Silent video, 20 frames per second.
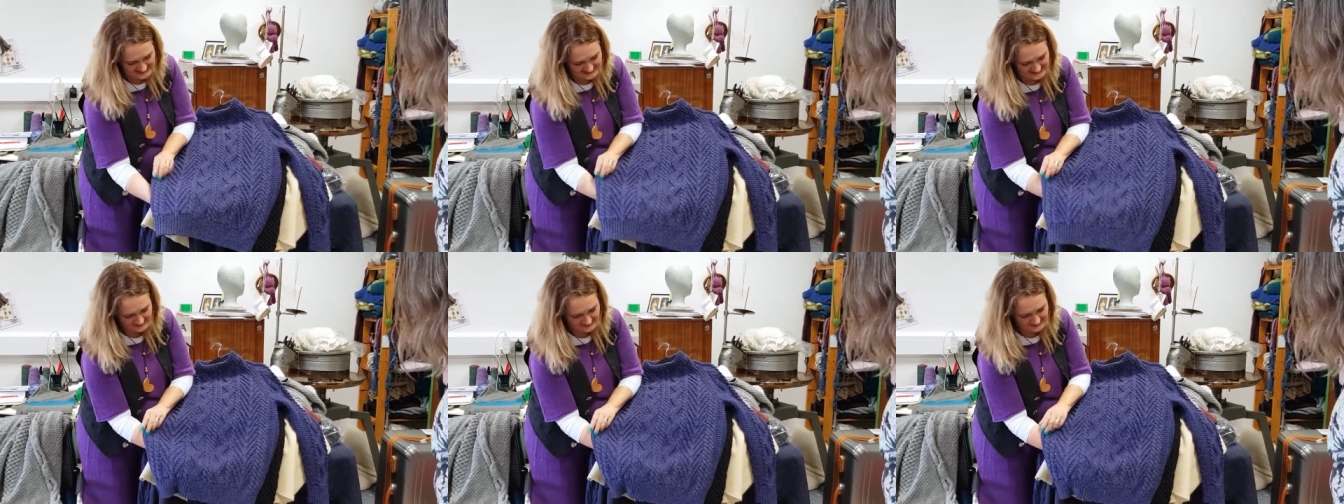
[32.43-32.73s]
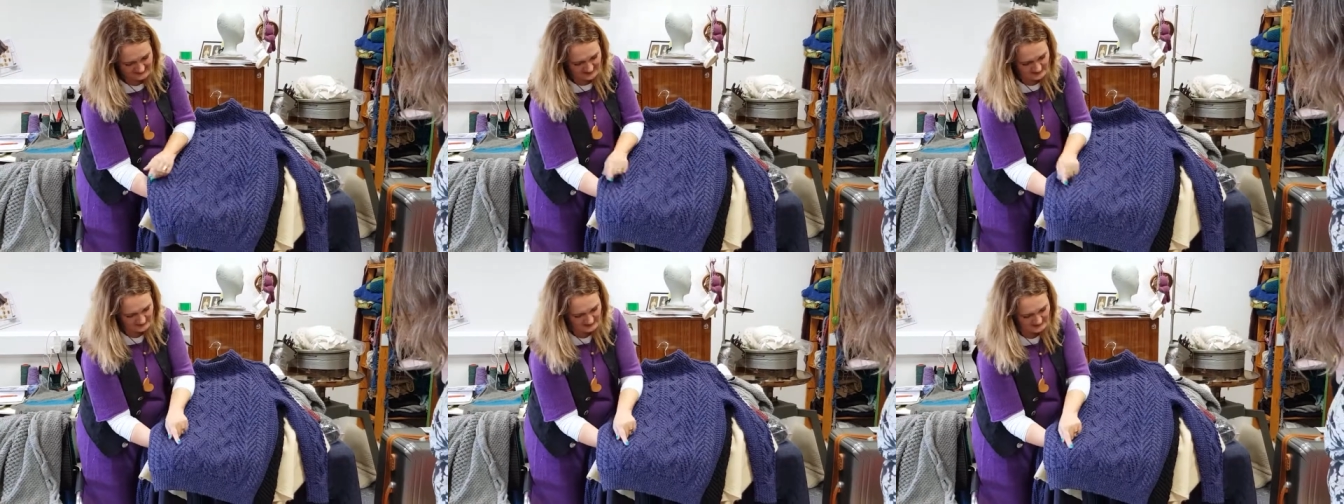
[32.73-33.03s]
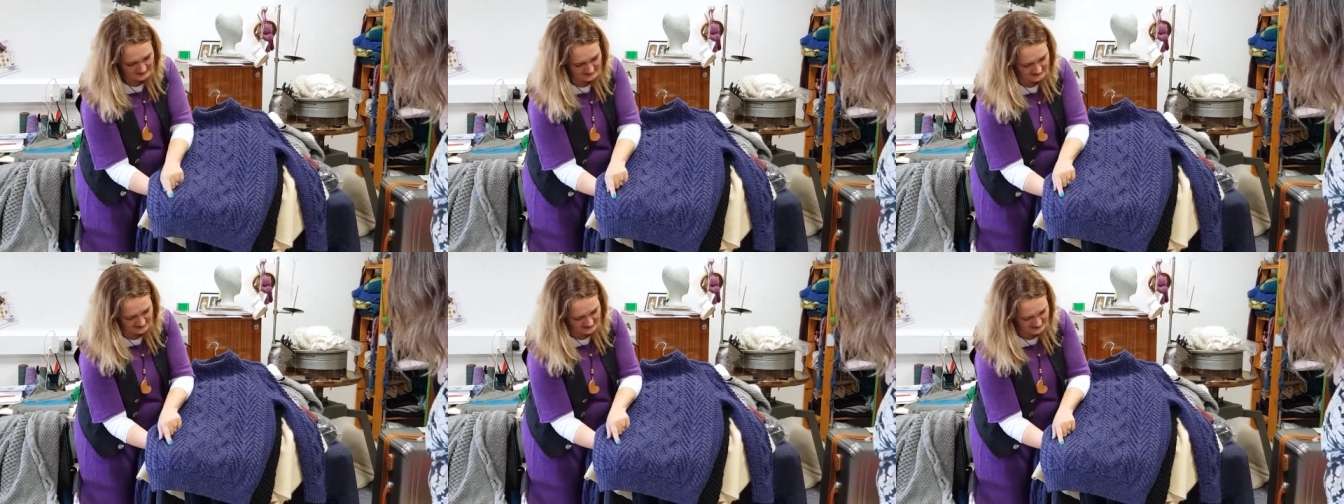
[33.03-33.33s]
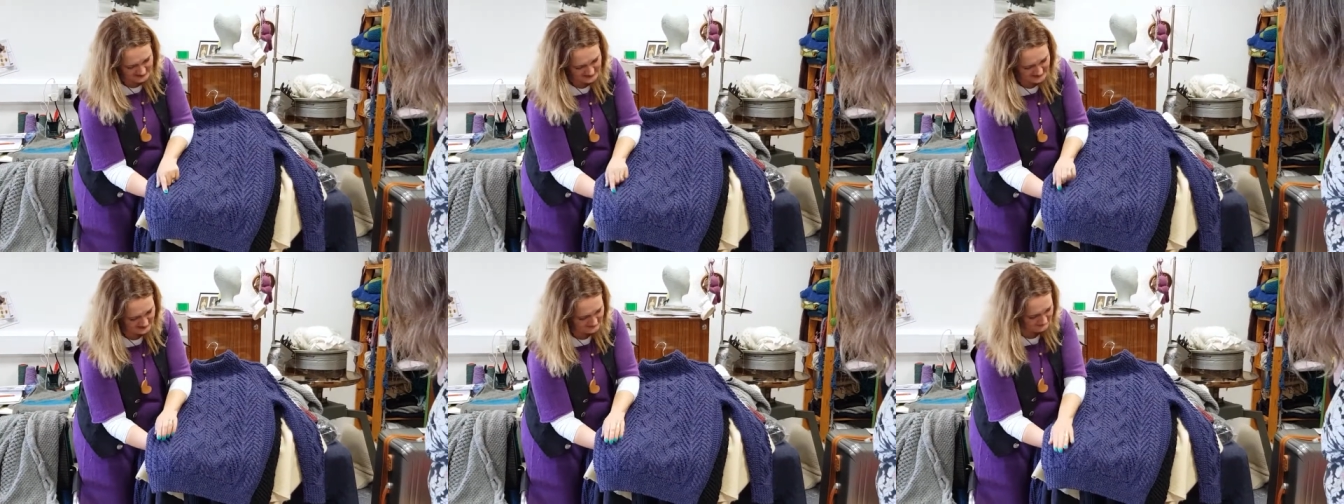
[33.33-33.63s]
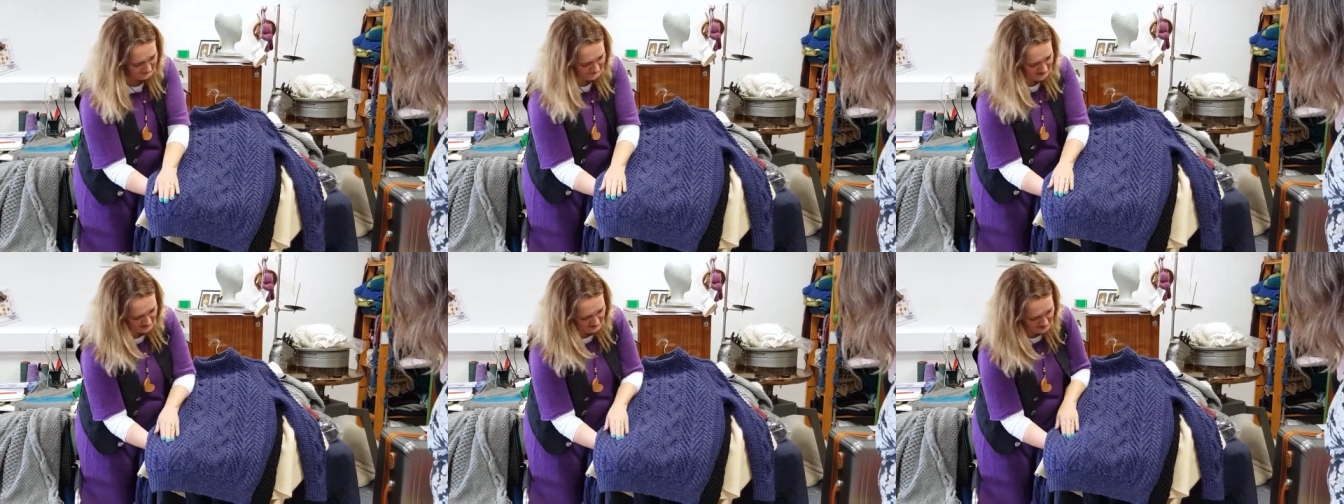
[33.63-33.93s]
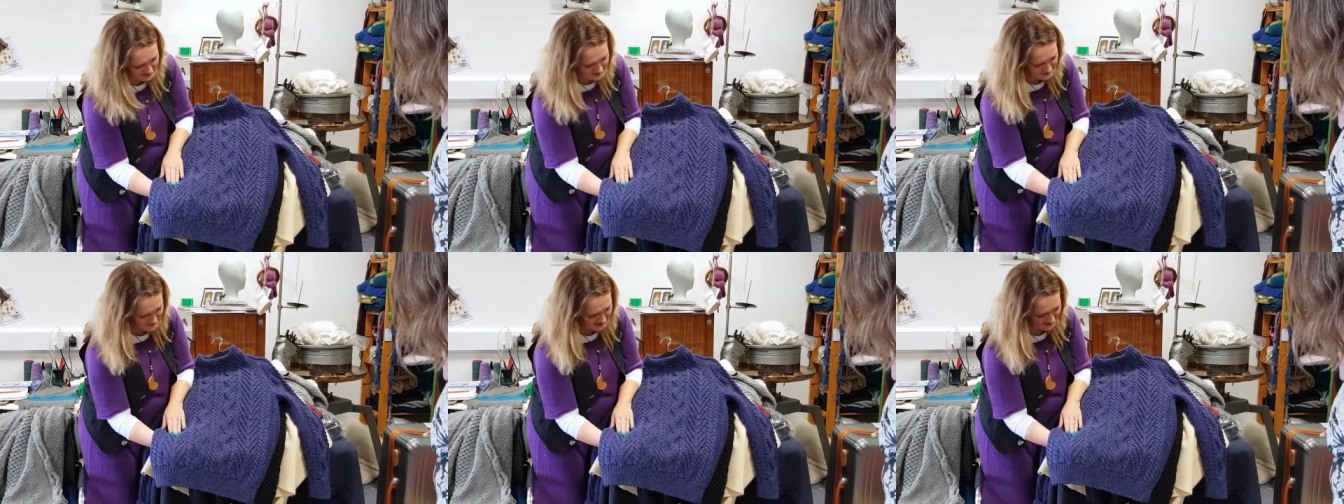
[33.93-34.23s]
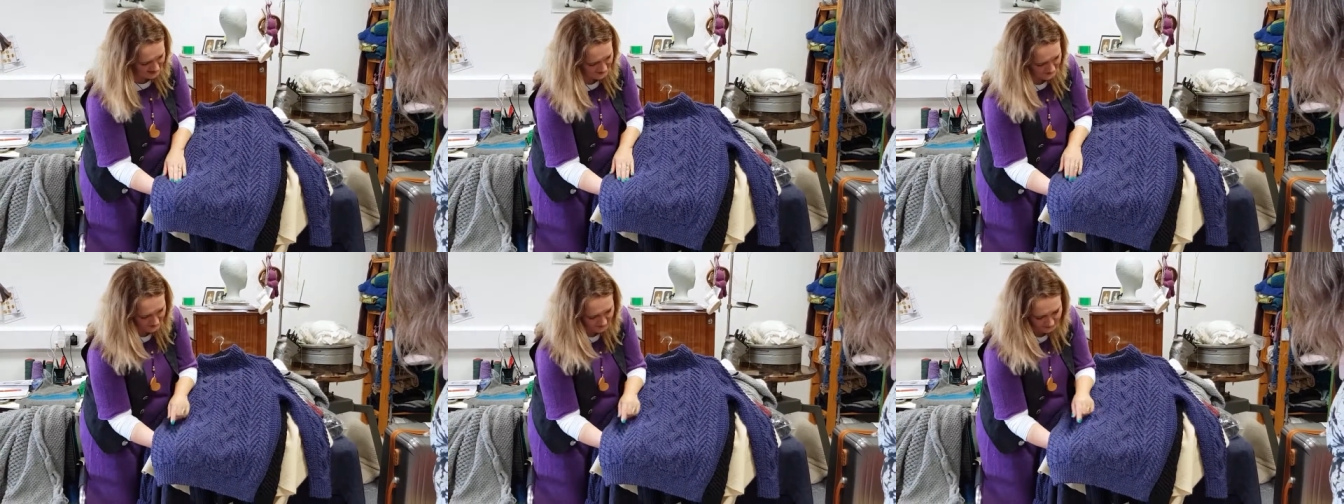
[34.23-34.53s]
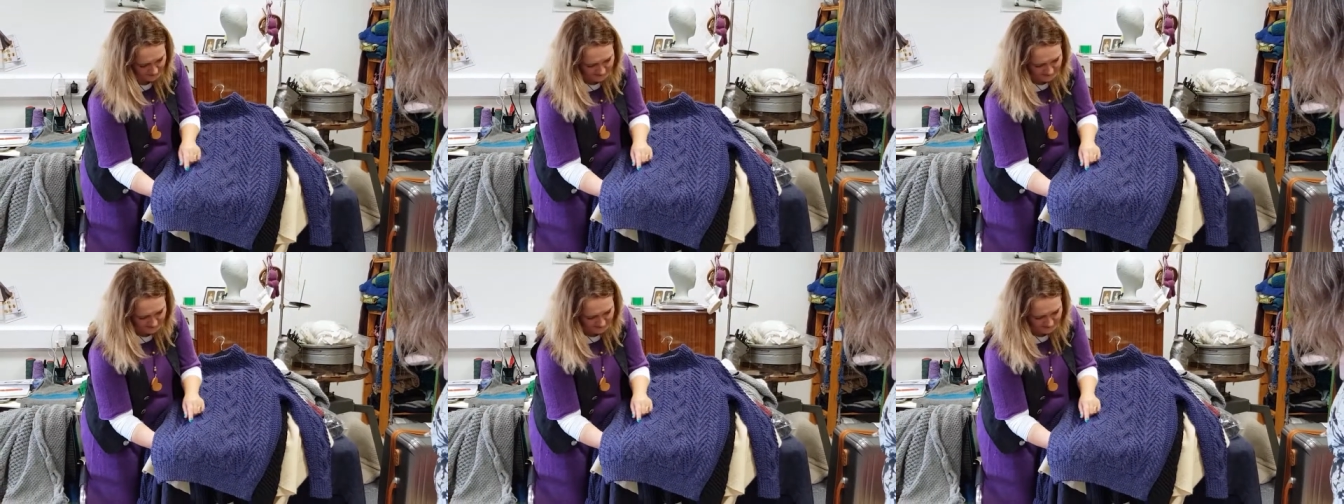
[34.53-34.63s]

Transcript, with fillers: the family connection, the family tree.